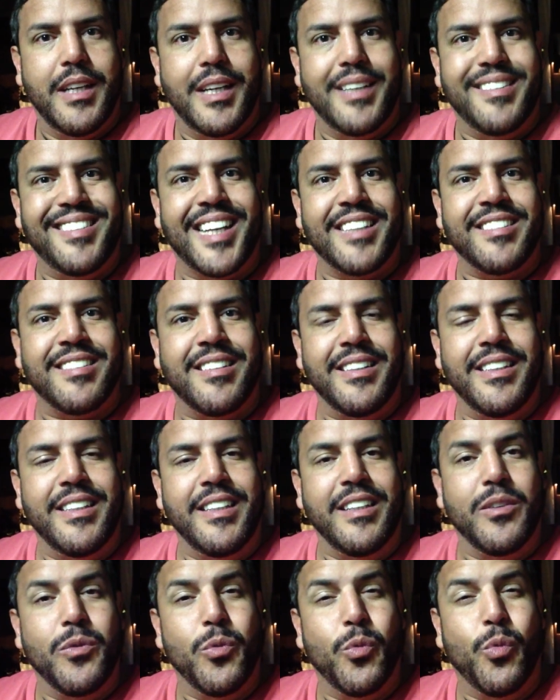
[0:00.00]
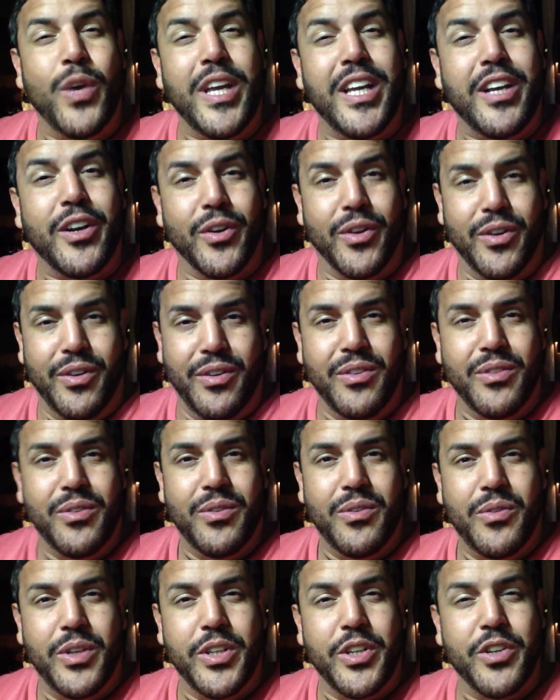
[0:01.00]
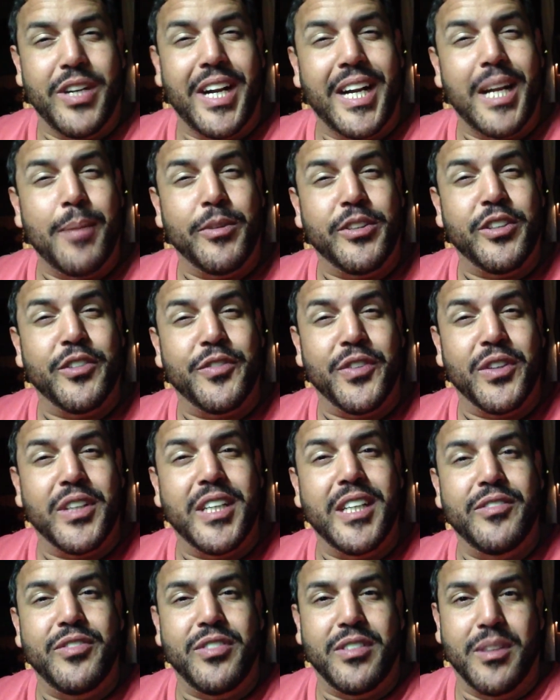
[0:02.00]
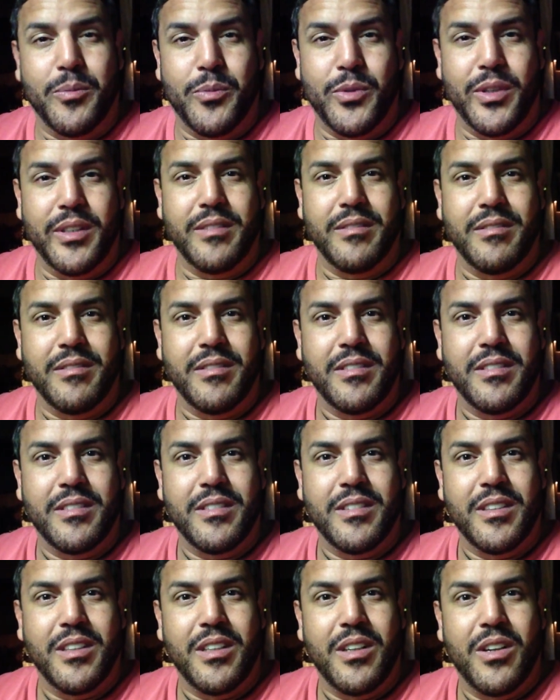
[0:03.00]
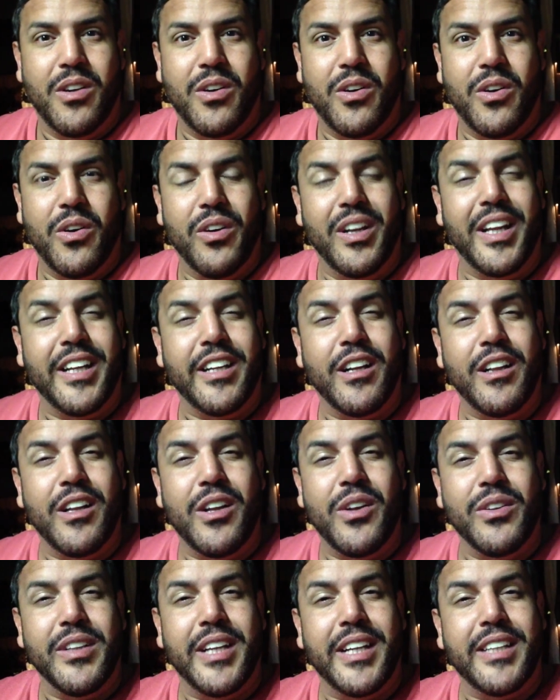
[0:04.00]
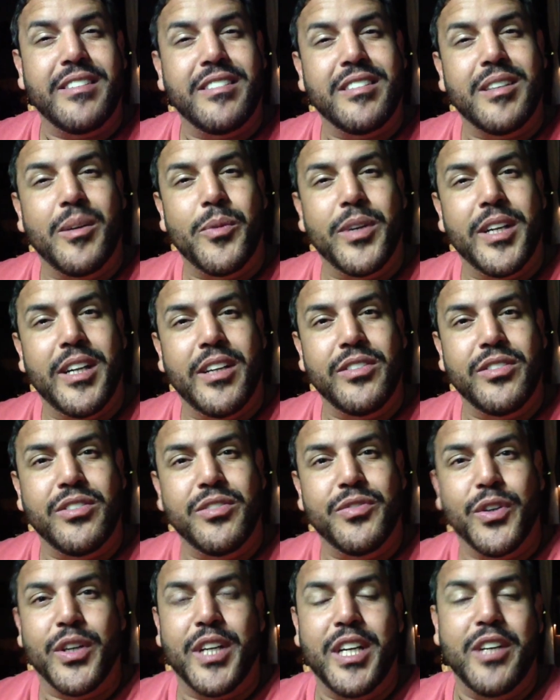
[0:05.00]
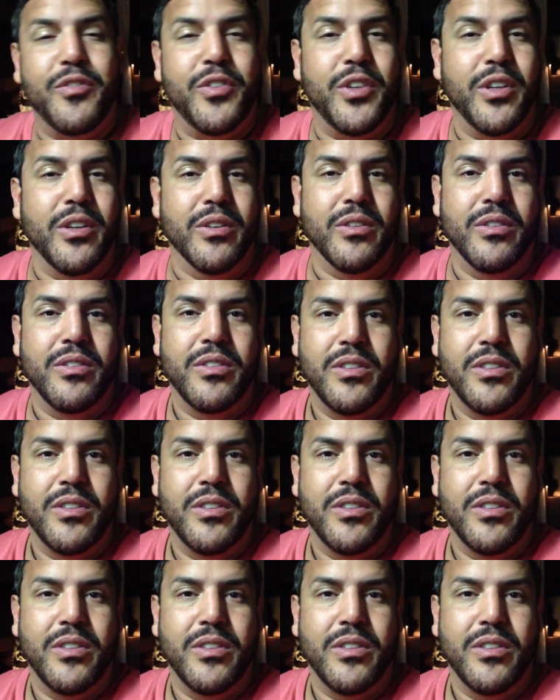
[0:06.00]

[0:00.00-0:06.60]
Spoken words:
It's actually weaker when you're not able to forgive someone, or let alone let someone else forgive you.